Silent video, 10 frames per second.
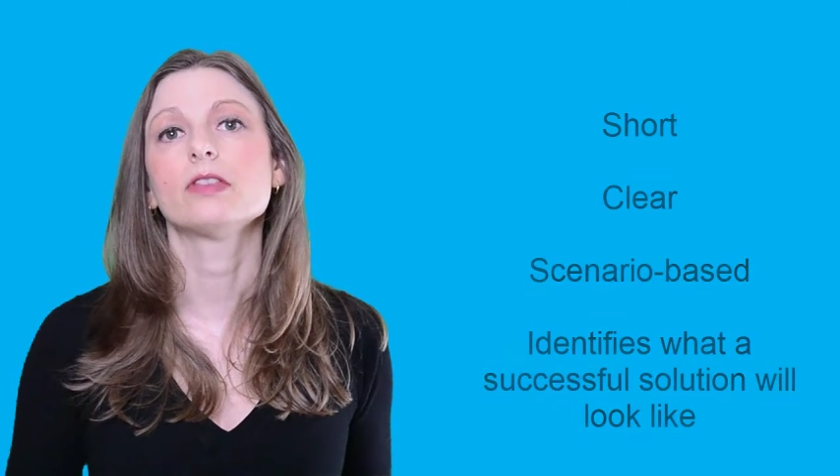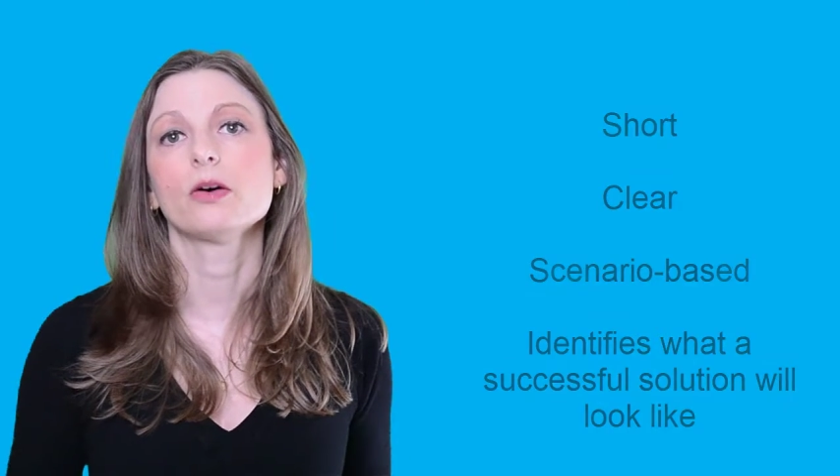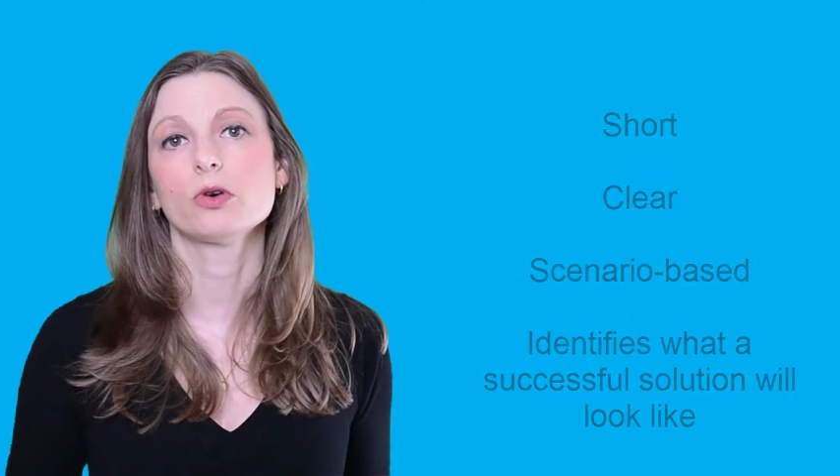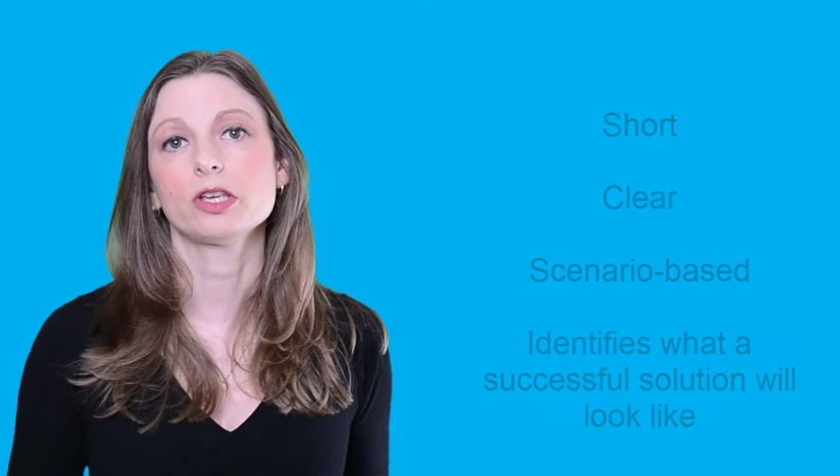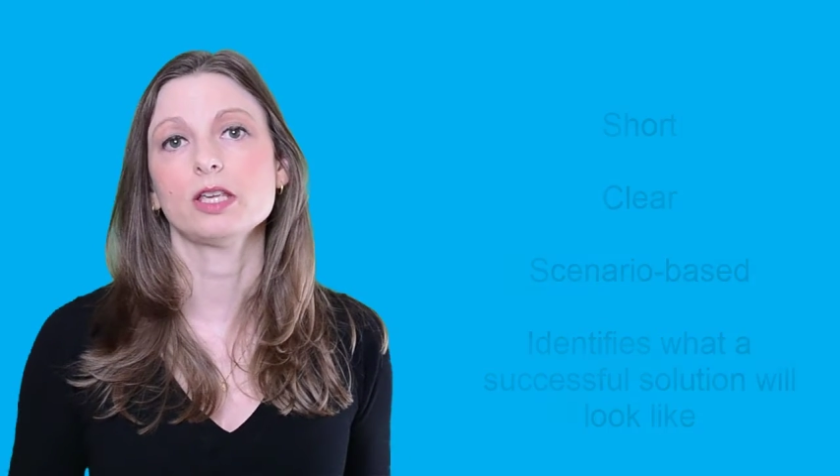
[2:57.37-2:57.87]

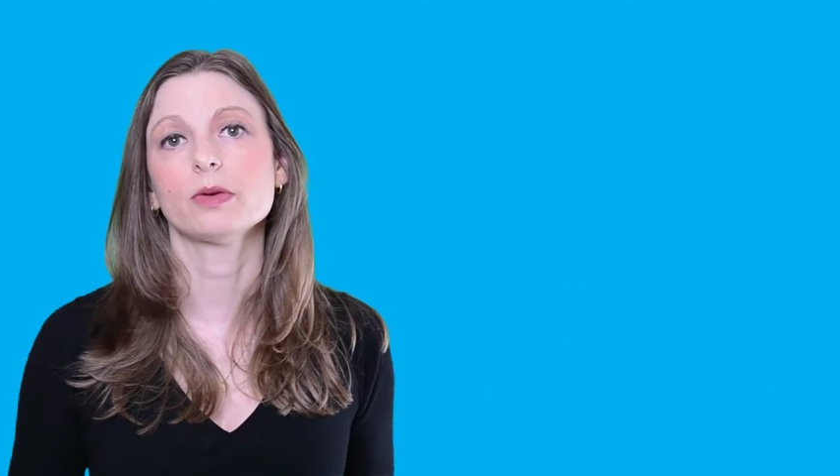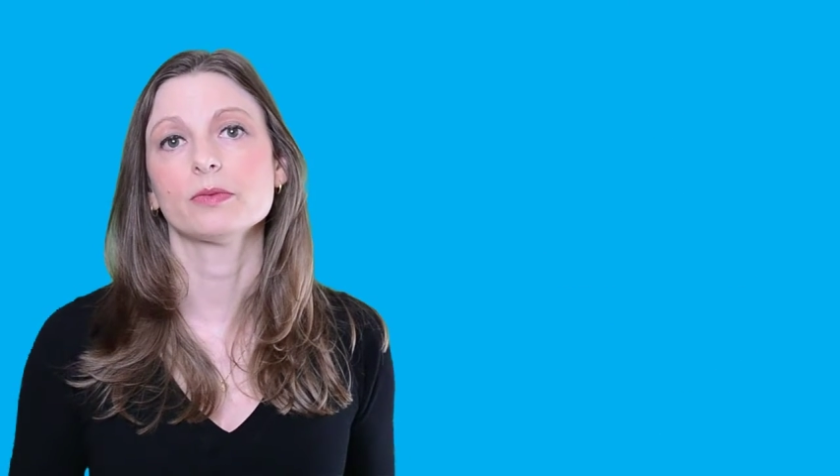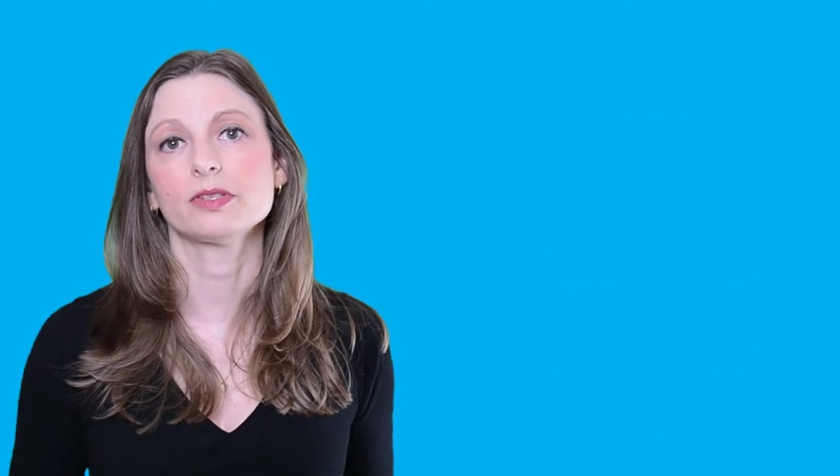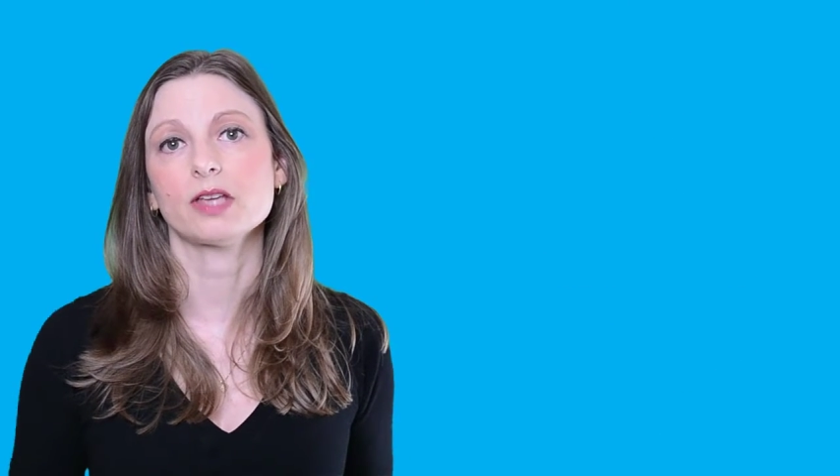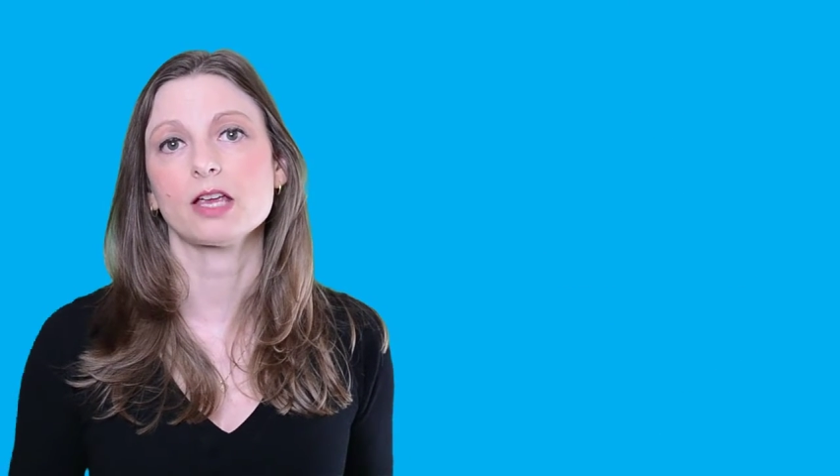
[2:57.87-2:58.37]
that will keep him
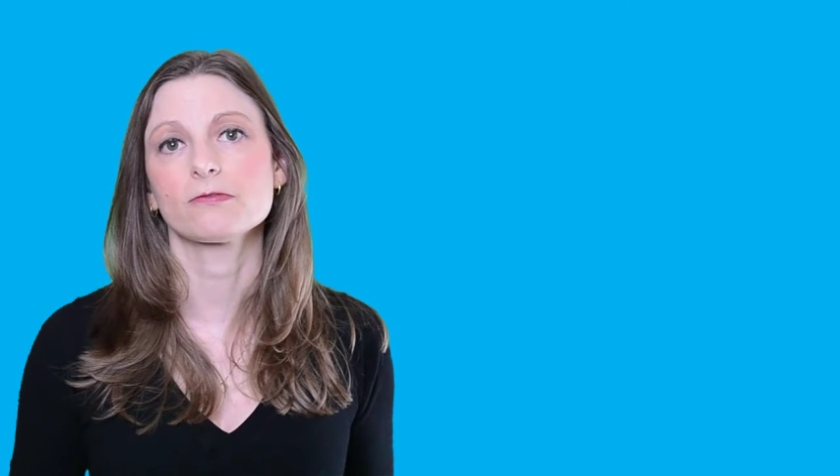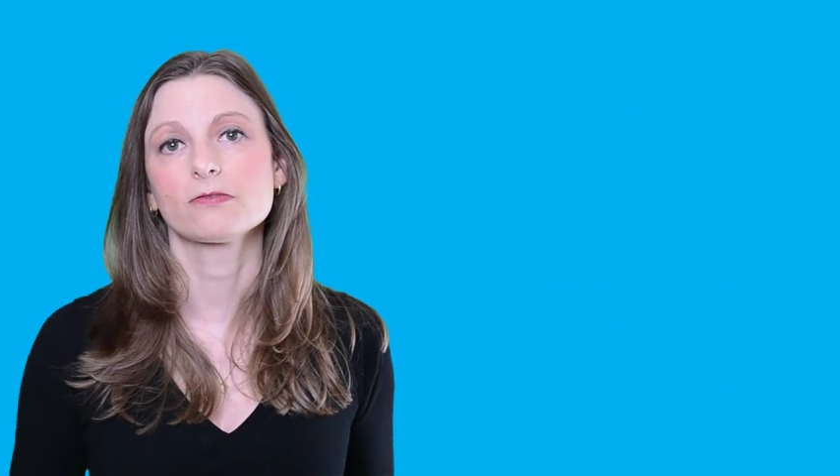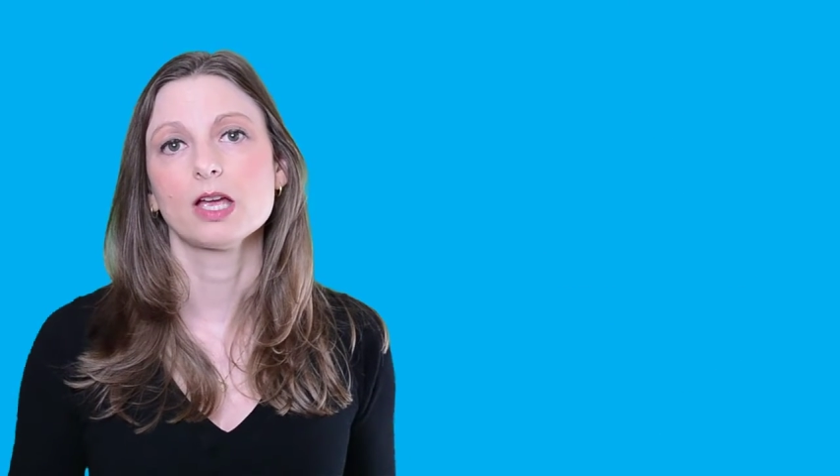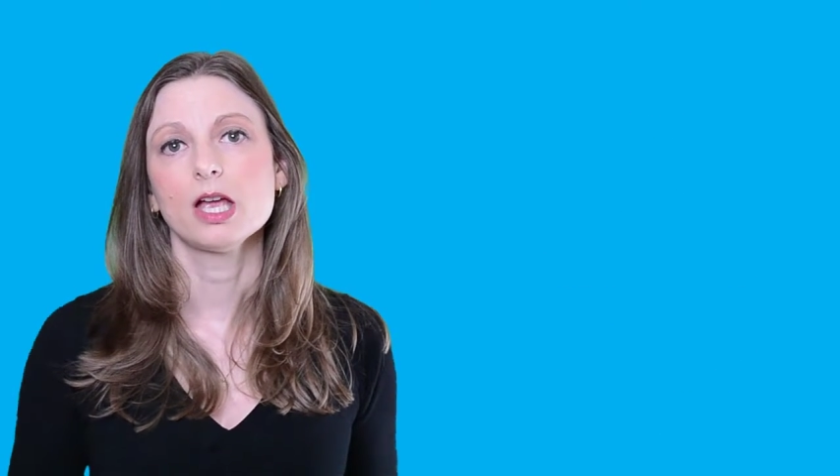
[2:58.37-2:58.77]
safe.